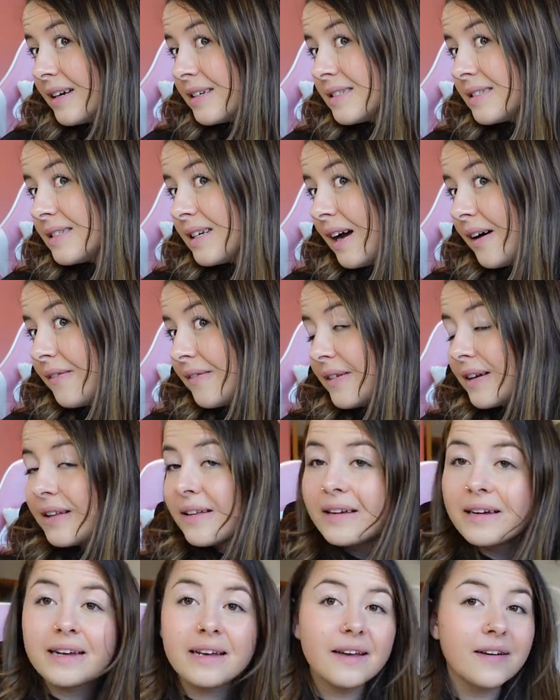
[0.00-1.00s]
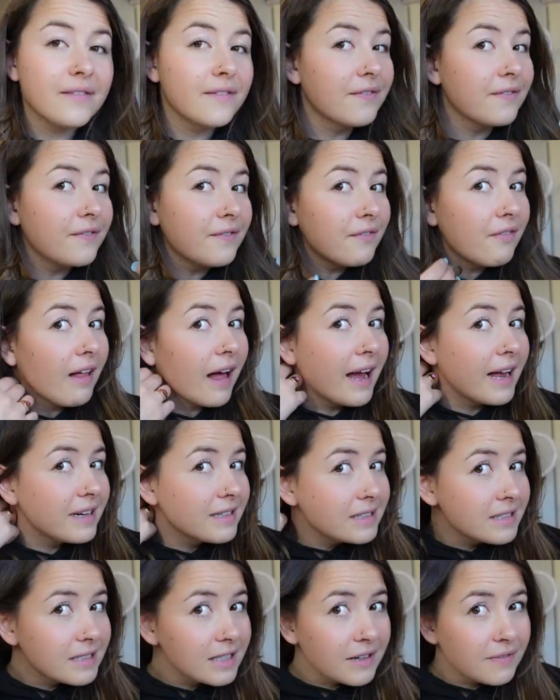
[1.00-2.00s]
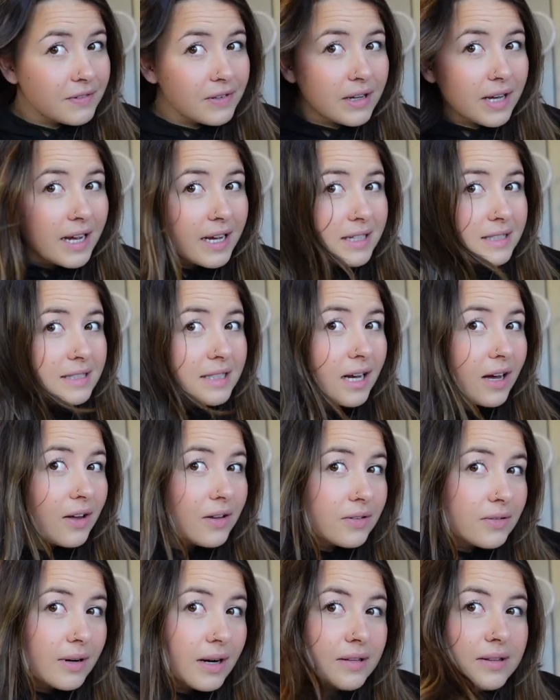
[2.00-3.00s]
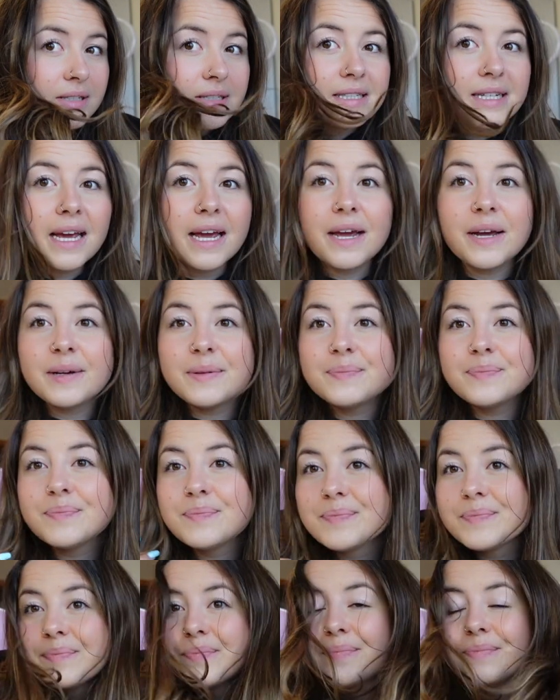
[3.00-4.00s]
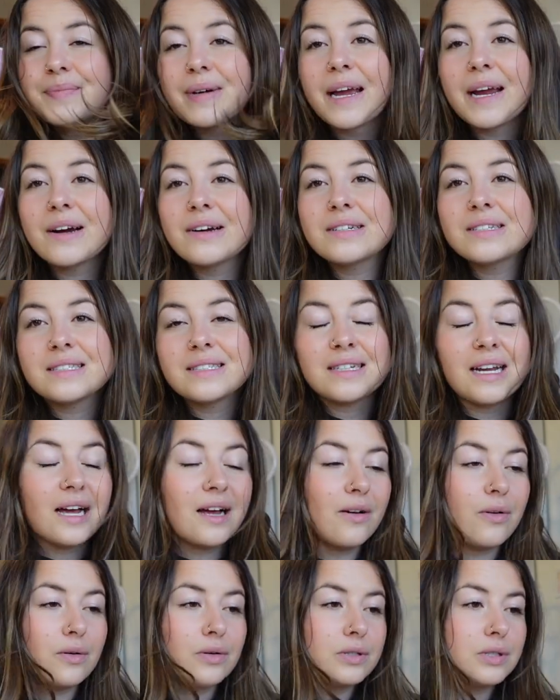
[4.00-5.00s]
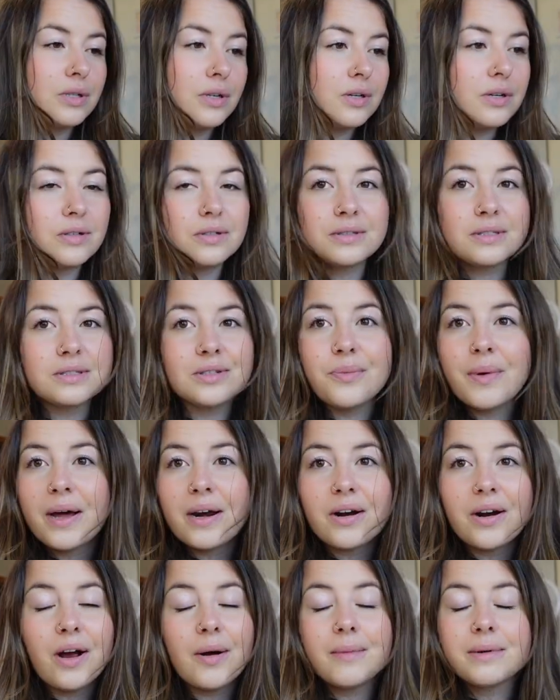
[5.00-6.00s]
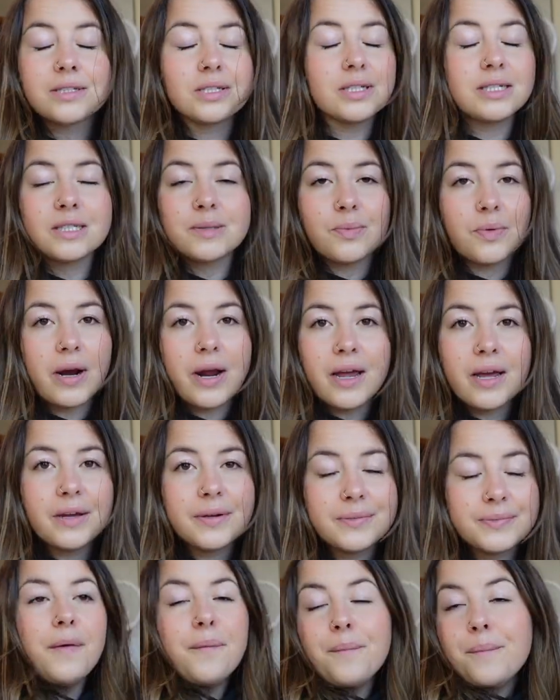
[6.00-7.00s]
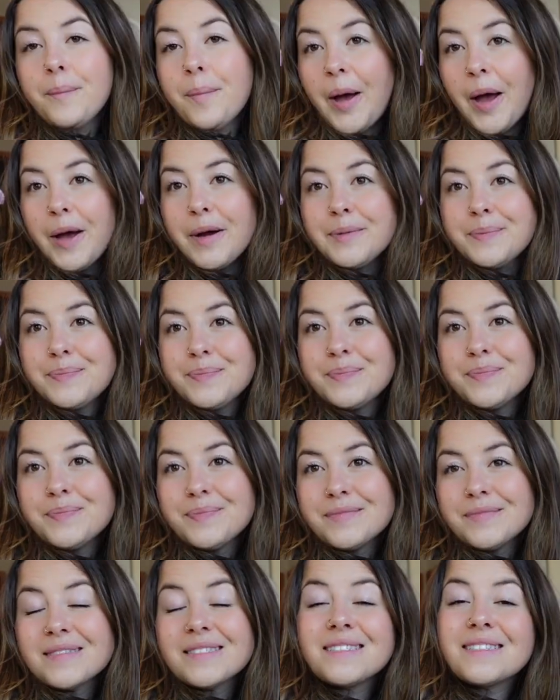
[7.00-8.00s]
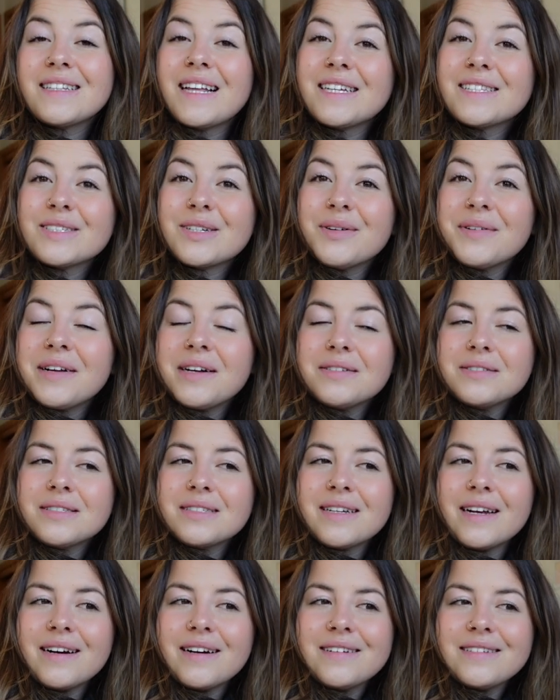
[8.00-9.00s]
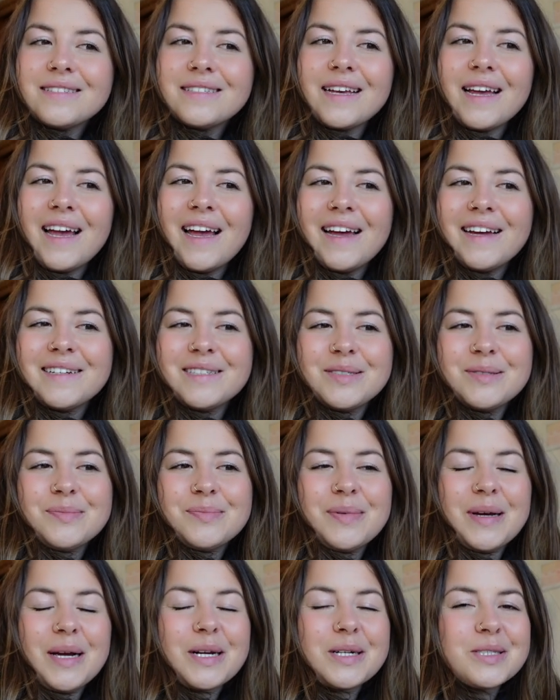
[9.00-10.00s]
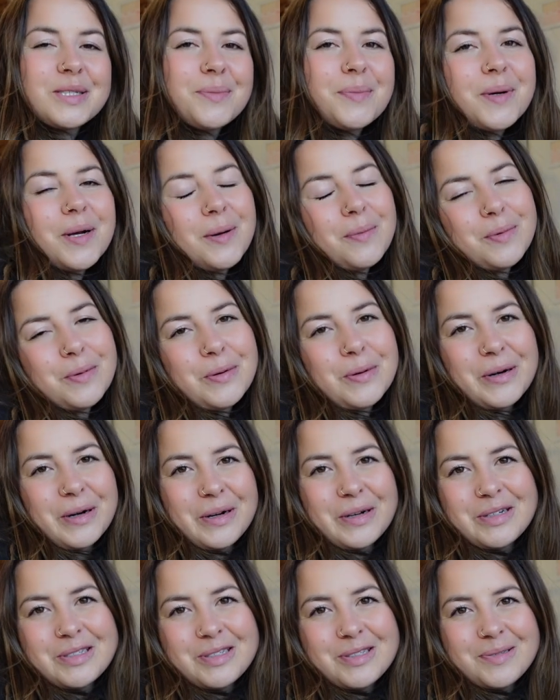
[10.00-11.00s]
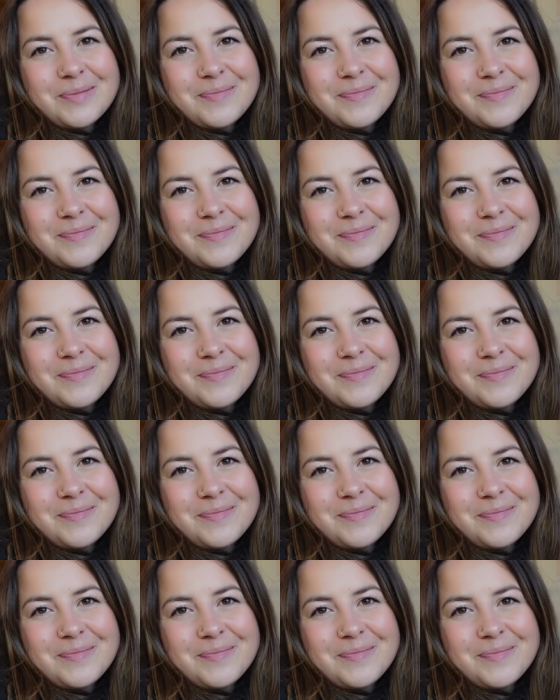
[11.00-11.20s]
has definitely flattened, if you can't tell, throughout the day. My hair does not hold curls, no matter how much I spray it. But let's go downstairs and package up a couple orders.